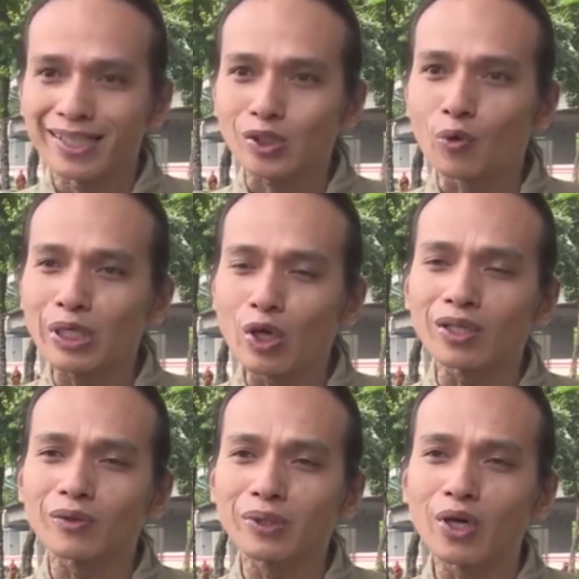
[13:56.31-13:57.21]
So we don't
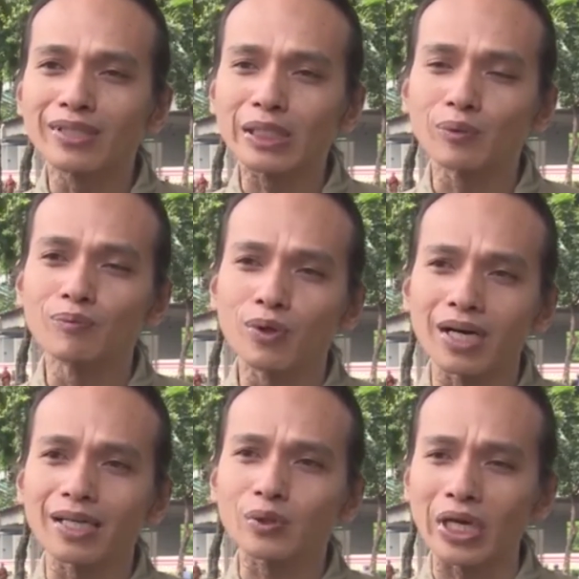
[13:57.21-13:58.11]
need to
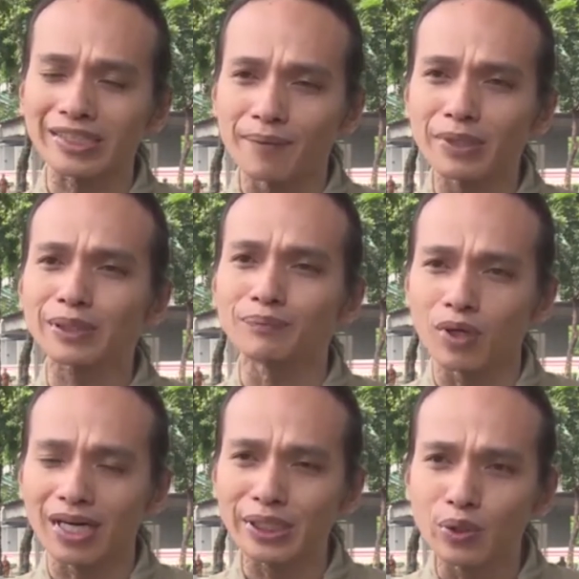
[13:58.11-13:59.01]
establish
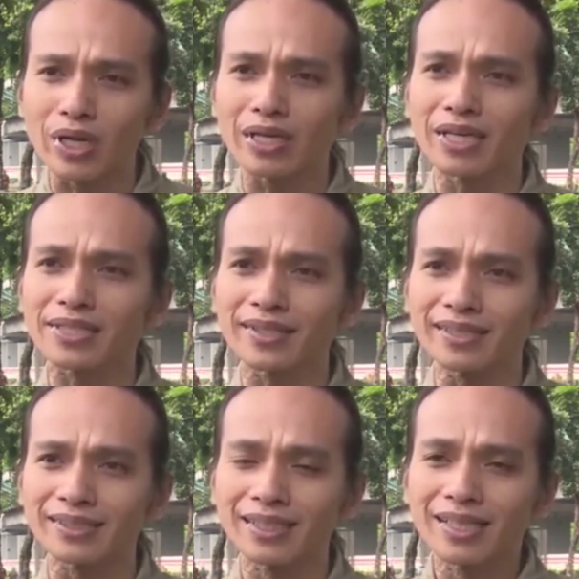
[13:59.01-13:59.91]
new
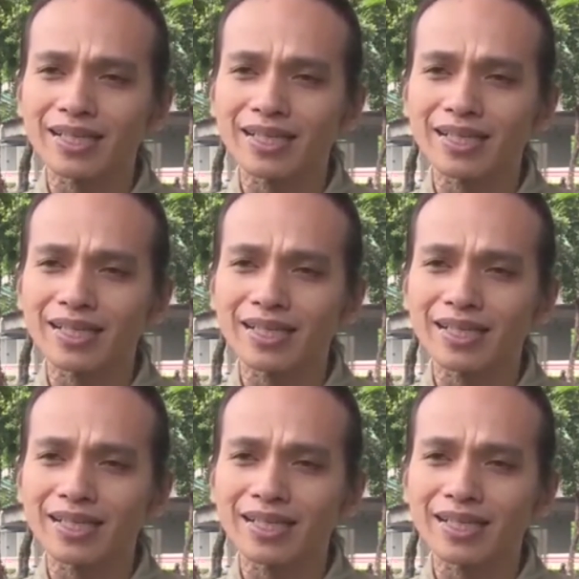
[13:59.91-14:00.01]
regulations.